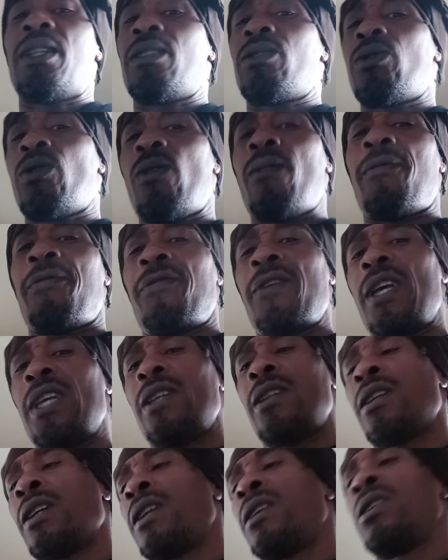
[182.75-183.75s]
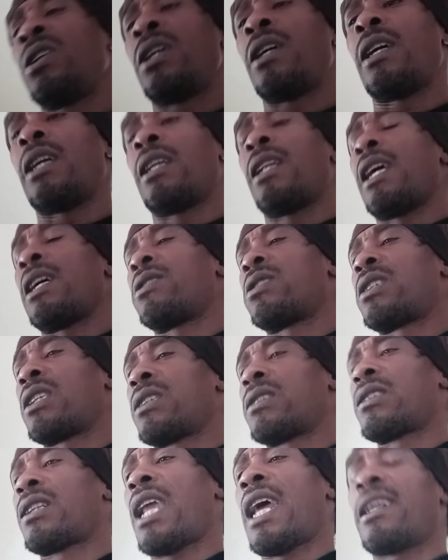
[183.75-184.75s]
but it's all fake. And that's
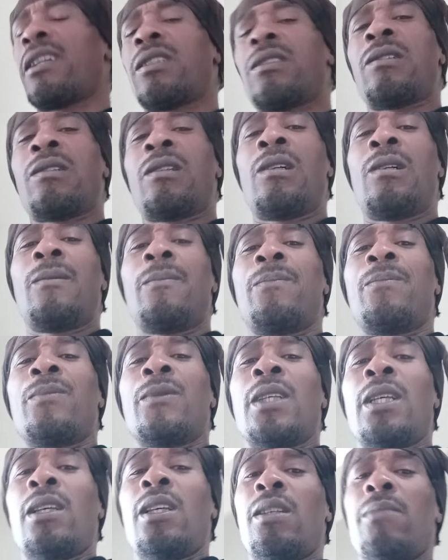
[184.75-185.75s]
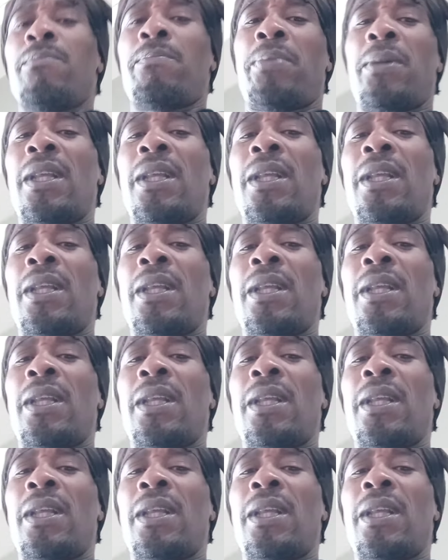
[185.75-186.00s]
just like him